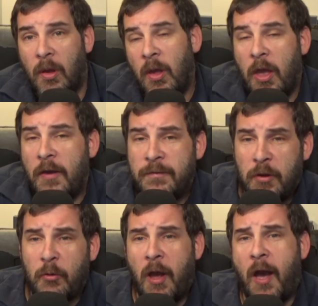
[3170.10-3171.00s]
If
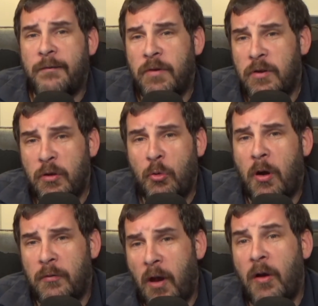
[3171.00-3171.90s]
you have the
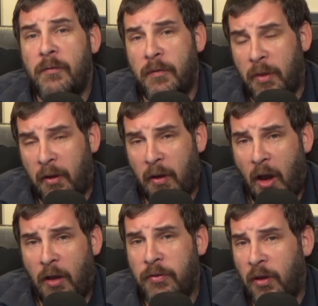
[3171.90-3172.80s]
URL for the
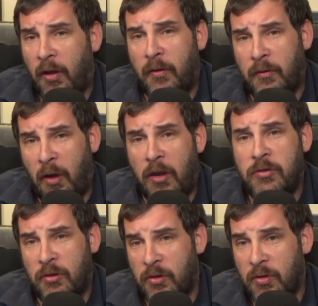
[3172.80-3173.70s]
content
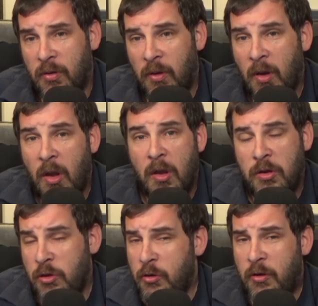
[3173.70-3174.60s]
creation,
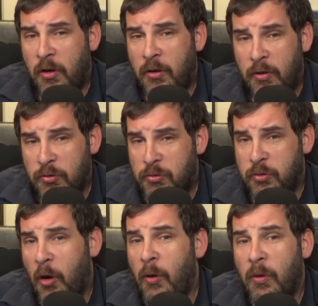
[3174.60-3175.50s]
you can
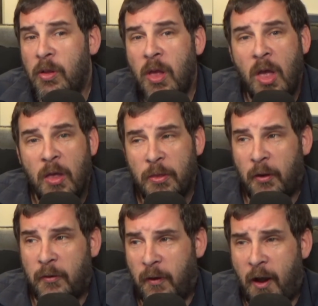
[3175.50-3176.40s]
control the
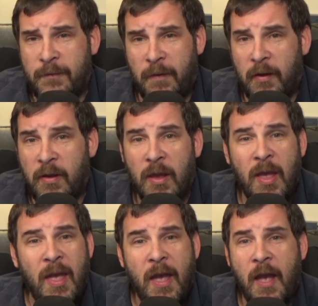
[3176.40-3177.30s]
graphic
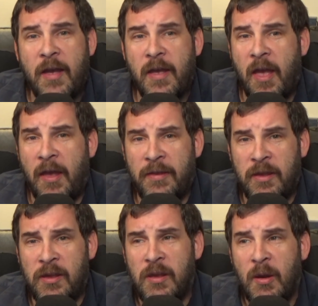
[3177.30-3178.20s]
at
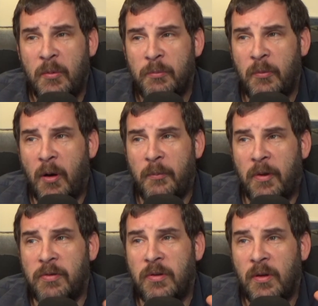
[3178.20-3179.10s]
any
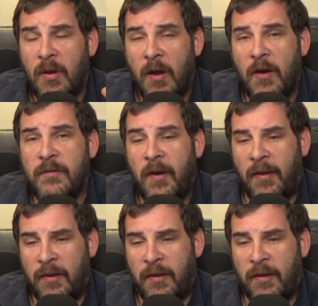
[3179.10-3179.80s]
moment of any